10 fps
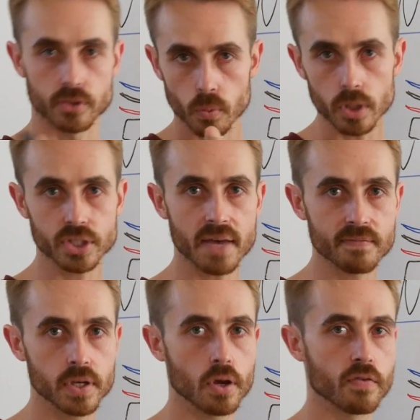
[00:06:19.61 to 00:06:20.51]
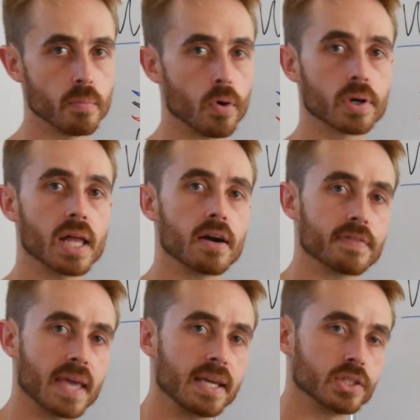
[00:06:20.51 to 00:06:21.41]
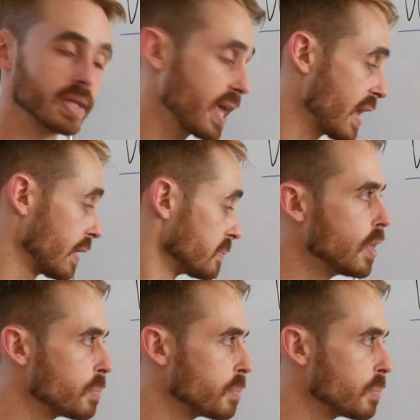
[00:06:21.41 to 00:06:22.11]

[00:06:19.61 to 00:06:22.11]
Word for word: So watch that video for more clarification there.